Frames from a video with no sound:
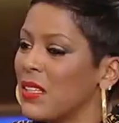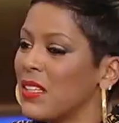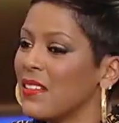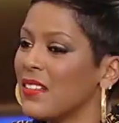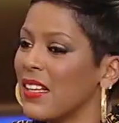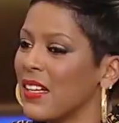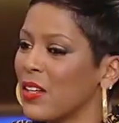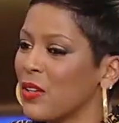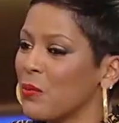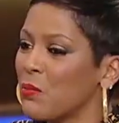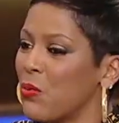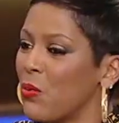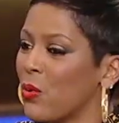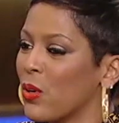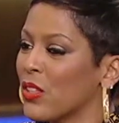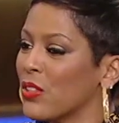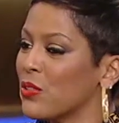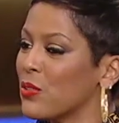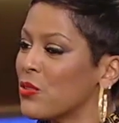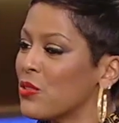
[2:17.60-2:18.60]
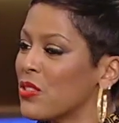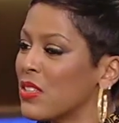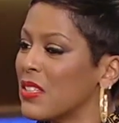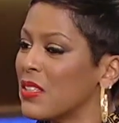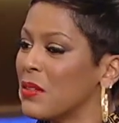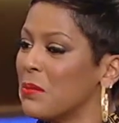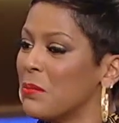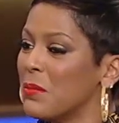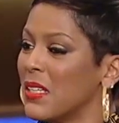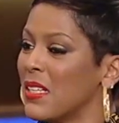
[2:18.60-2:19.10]
been in the airport, and you
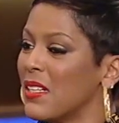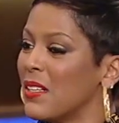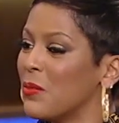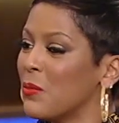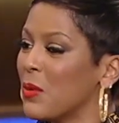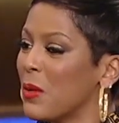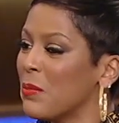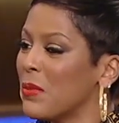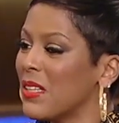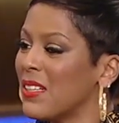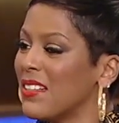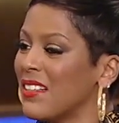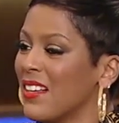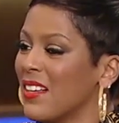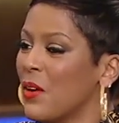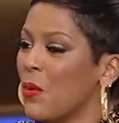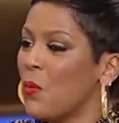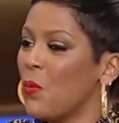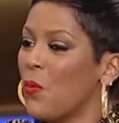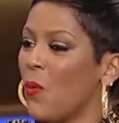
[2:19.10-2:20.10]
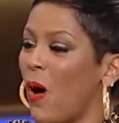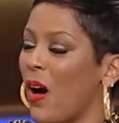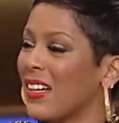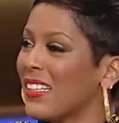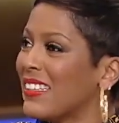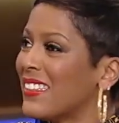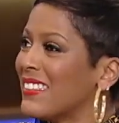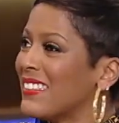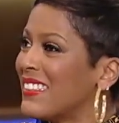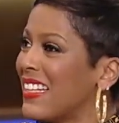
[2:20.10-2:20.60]
see the men and women
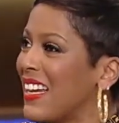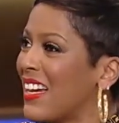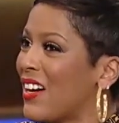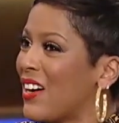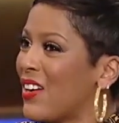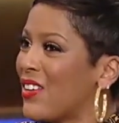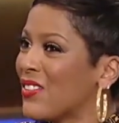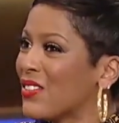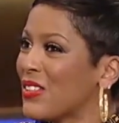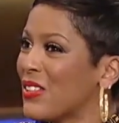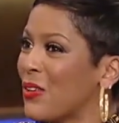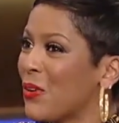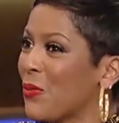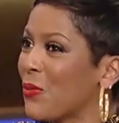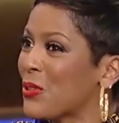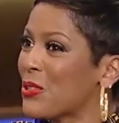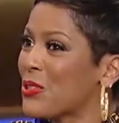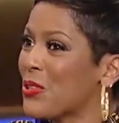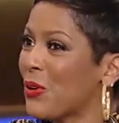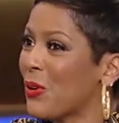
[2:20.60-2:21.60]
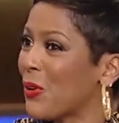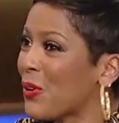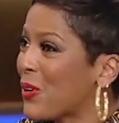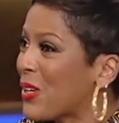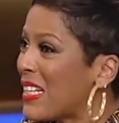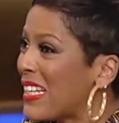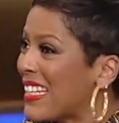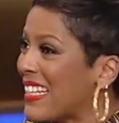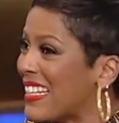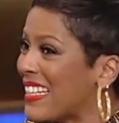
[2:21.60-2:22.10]
walking down, you know,
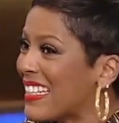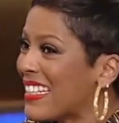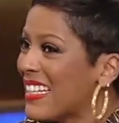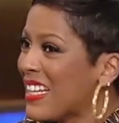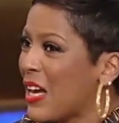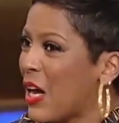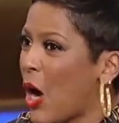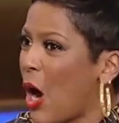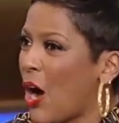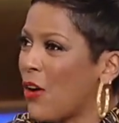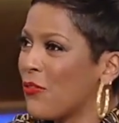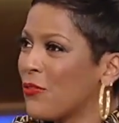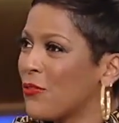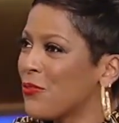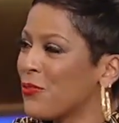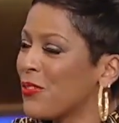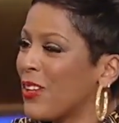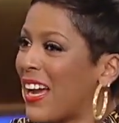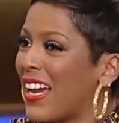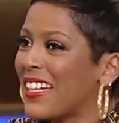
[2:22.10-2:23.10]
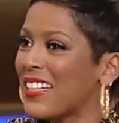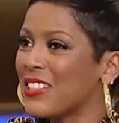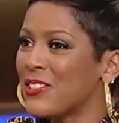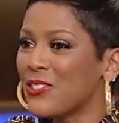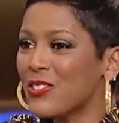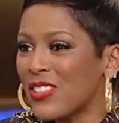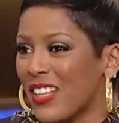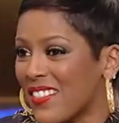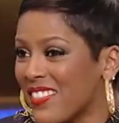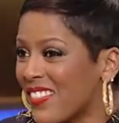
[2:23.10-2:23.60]
returning off a flight and
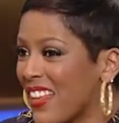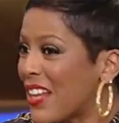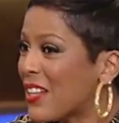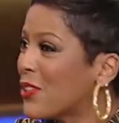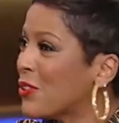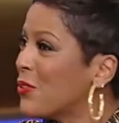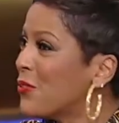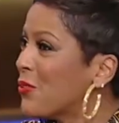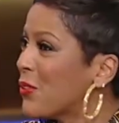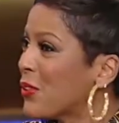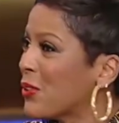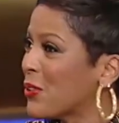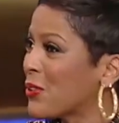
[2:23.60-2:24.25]
you mm-hmm. say thank you for